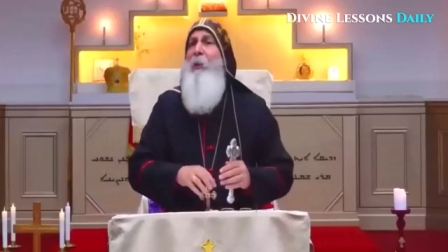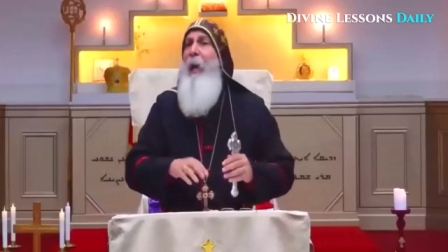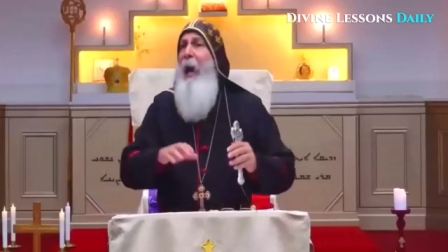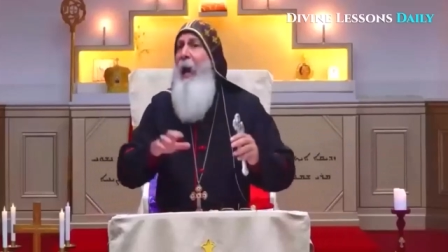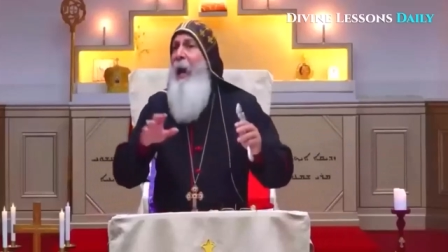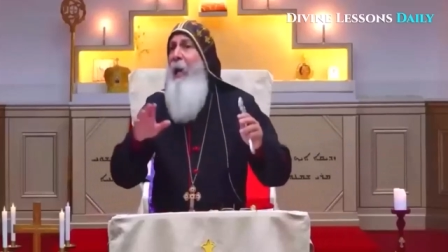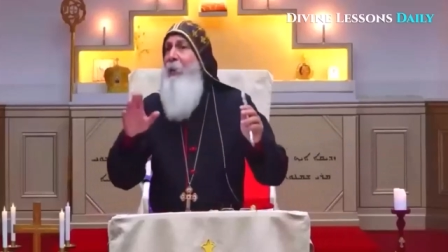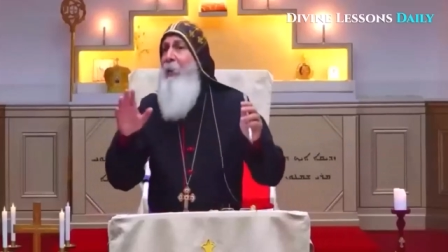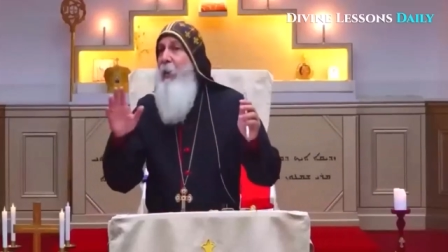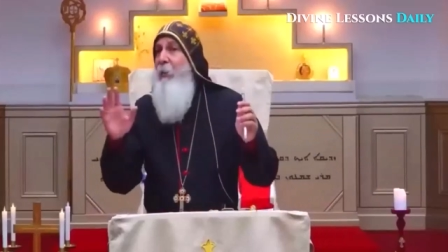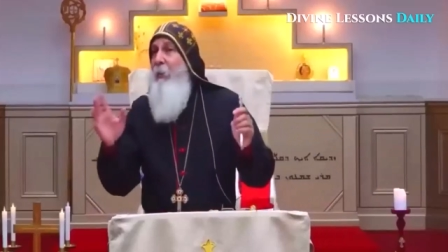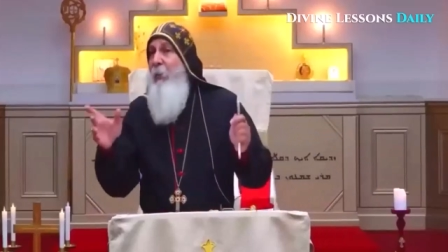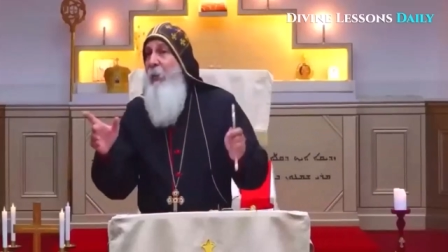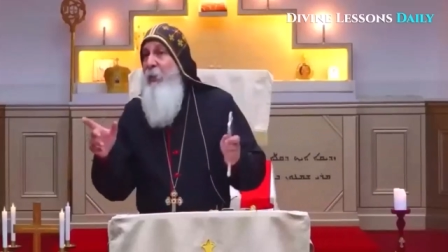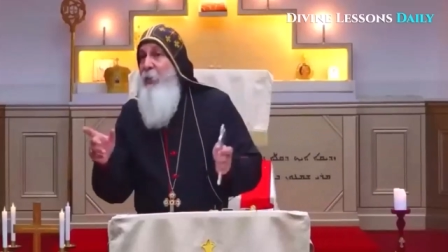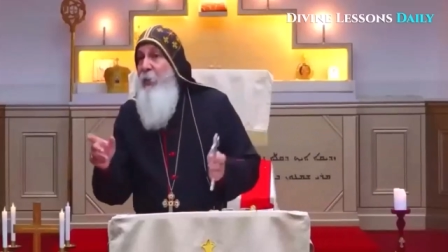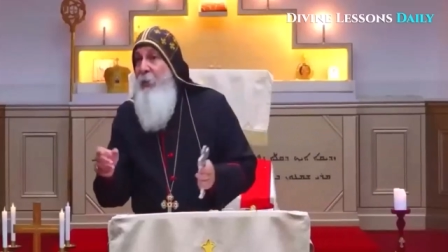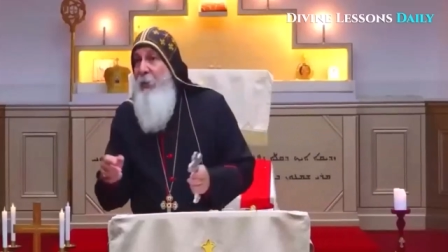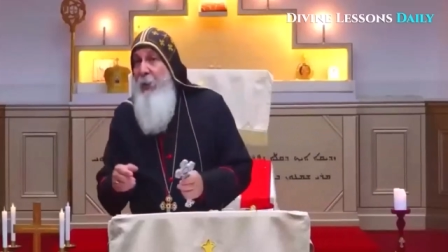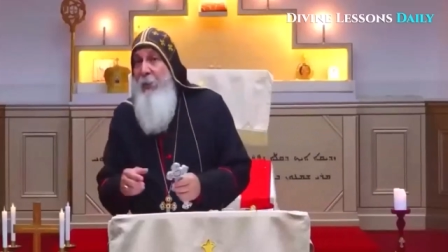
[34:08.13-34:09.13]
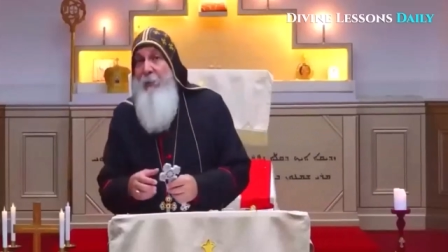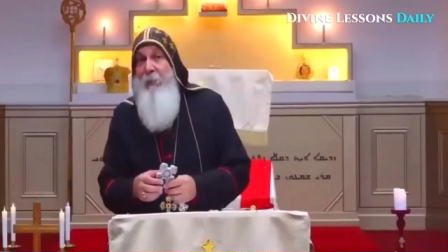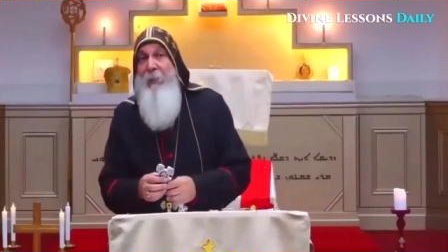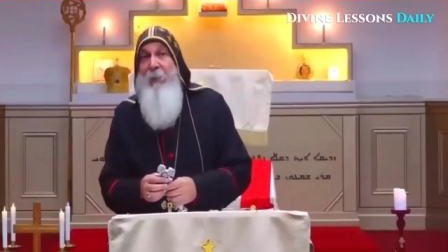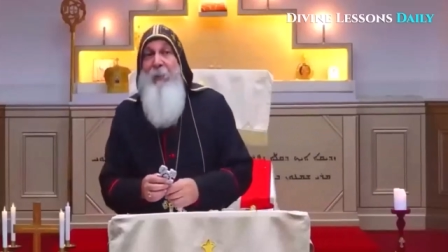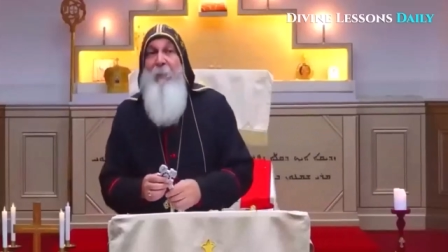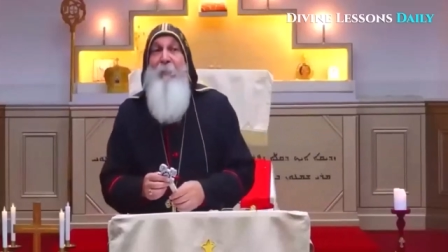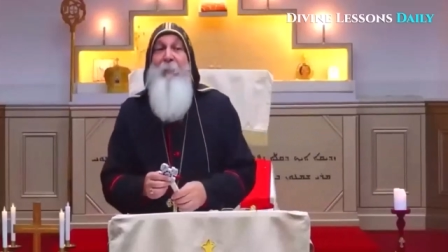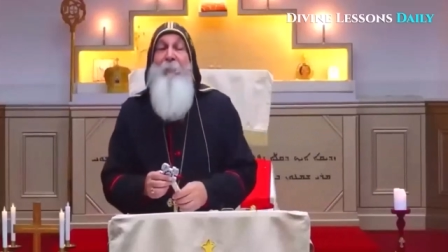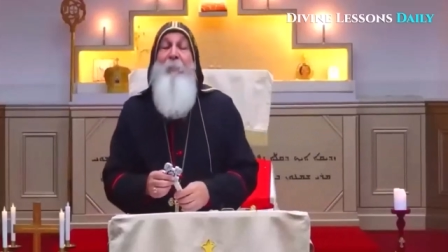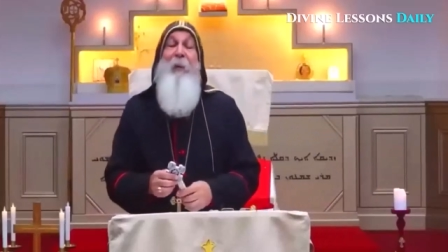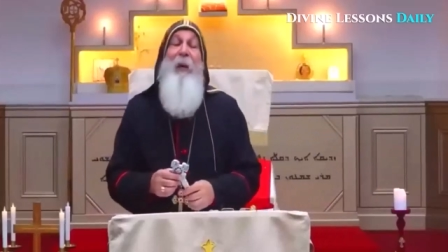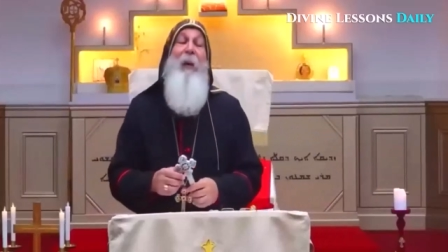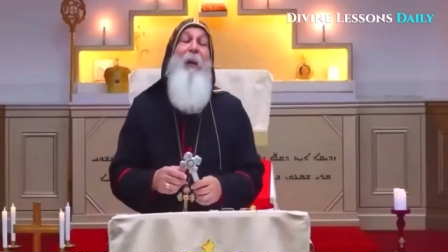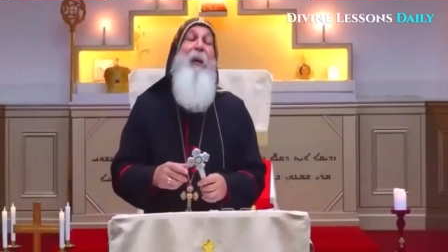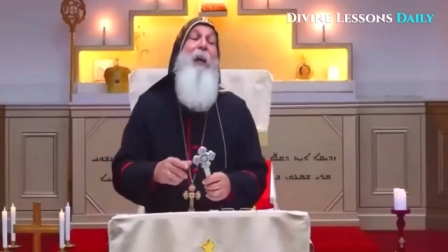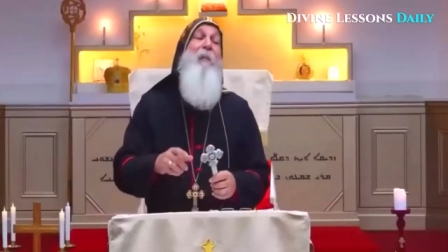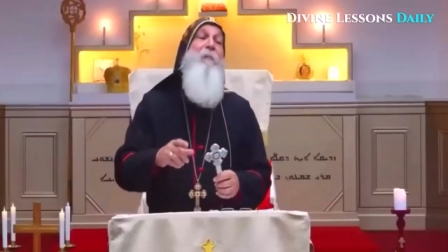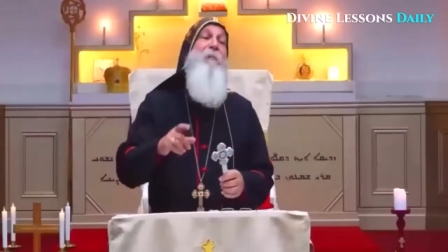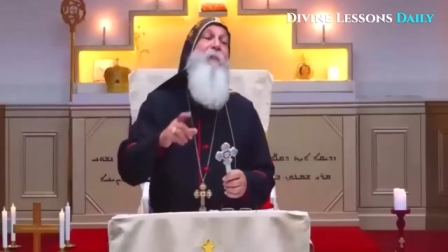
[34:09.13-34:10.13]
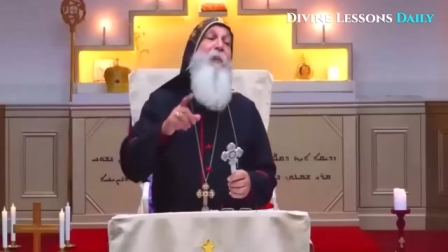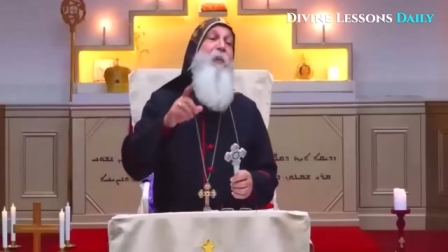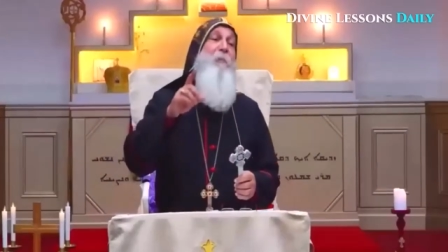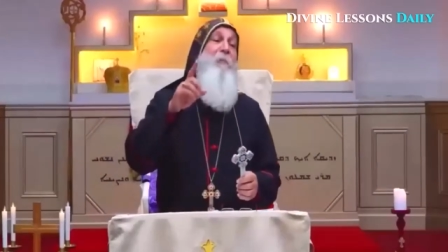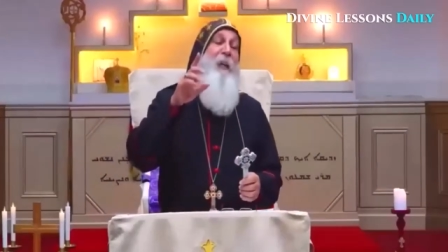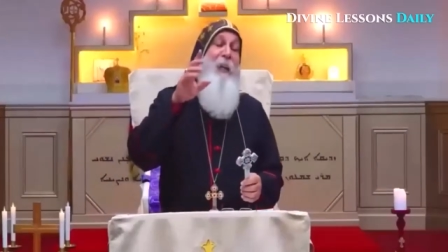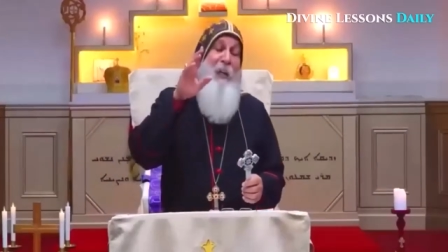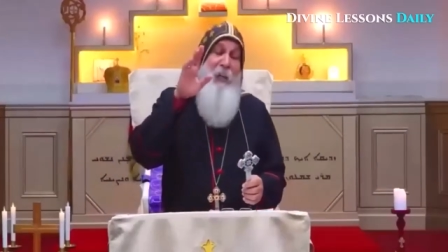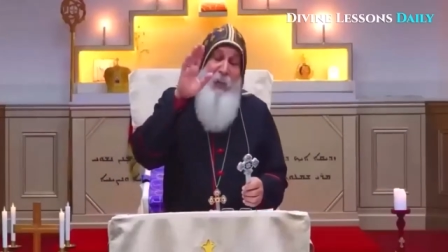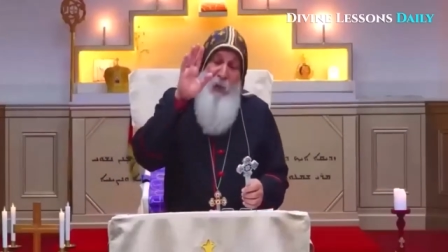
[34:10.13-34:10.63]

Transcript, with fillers: die as a Christian. Believe you me.